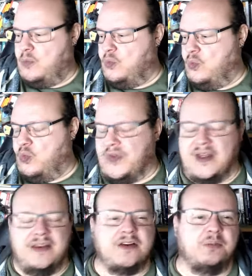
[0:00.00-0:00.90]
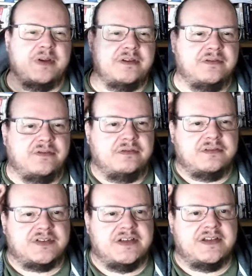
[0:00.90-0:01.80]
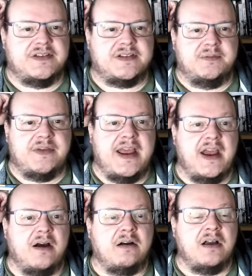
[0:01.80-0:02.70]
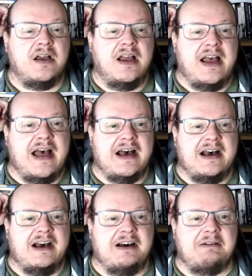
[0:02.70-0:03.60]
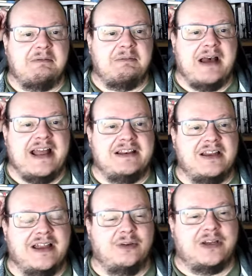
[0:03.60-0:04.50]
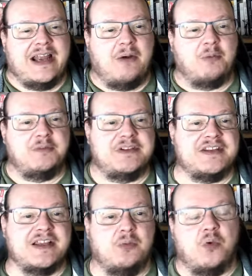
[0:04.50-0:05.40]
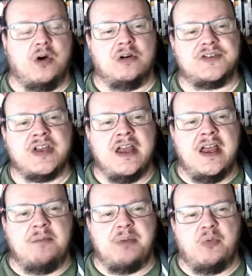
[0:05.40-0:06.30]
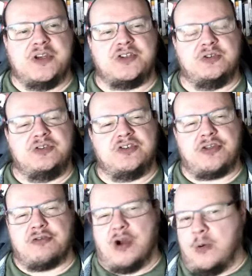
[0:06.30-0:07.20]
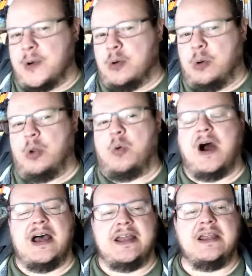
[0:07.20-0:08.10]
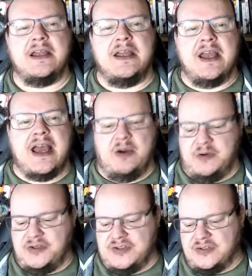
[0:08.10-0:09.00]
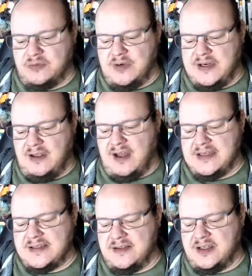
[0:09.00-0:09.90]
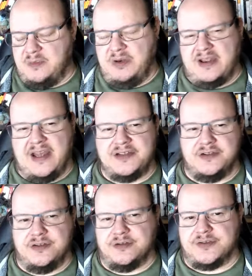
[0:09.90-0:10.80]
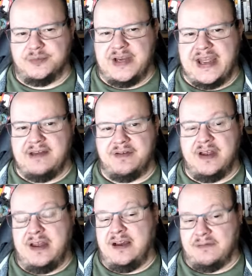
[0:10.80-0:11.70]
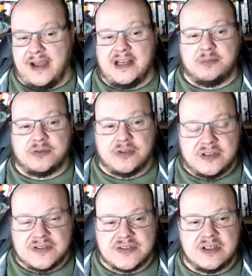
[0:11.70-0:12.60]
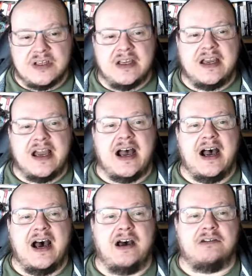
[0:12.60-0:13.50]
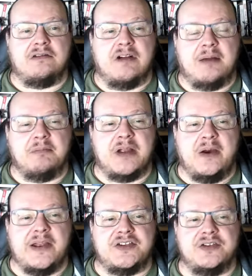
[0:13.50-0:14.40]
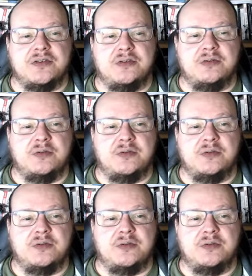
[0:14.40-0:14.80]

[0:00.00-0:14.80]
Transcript: with a little bit of cynicism now, and look at how optimistic it was, but we shouldn't throw it all away, and we should still realise that the communication tools that we have available to us are going to